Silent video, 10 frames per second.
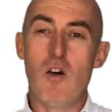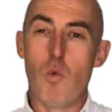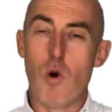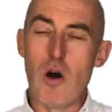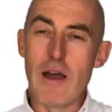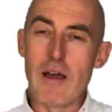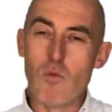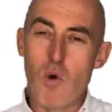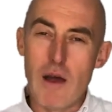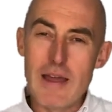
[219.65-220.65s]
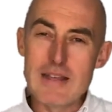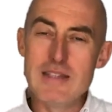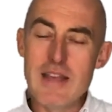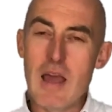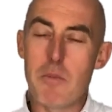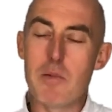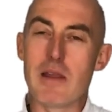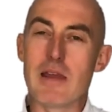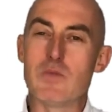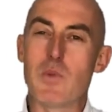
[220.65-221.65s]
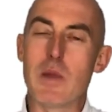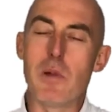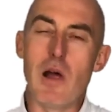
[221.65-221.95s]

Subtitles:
what isn't happening is people